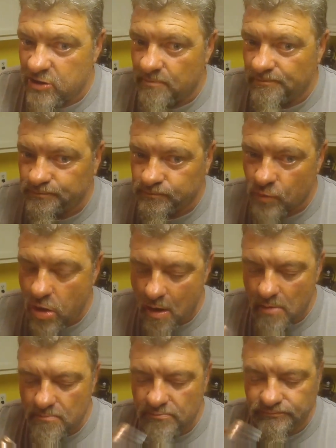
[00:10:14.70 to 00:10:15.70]
them?
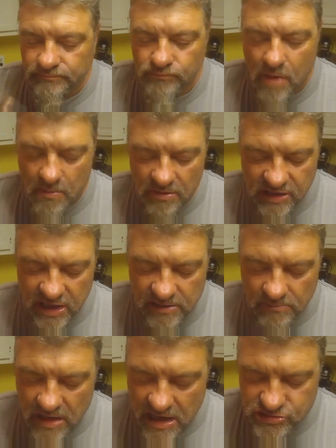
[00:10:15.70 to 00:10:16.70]
Mama canned them
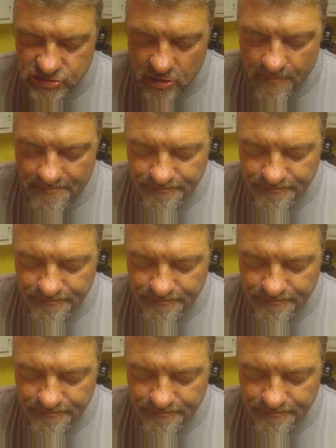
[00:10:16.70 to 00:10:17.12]
last year.